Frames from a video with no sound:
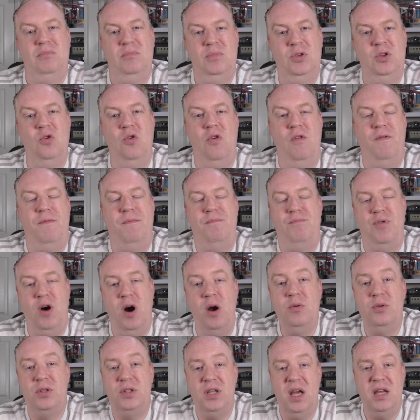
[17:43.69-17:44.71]
sort of
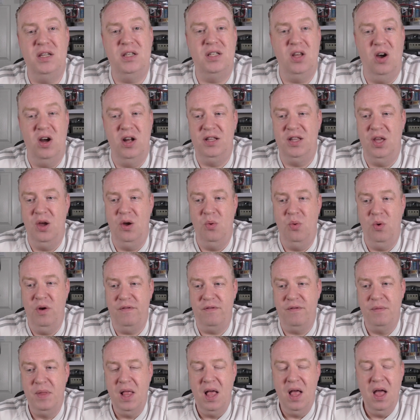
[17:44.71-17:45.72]
process that I deal
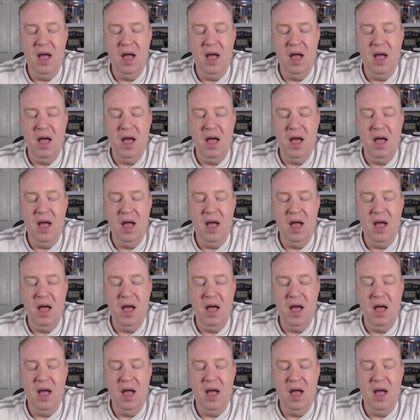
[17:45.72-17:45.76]
with.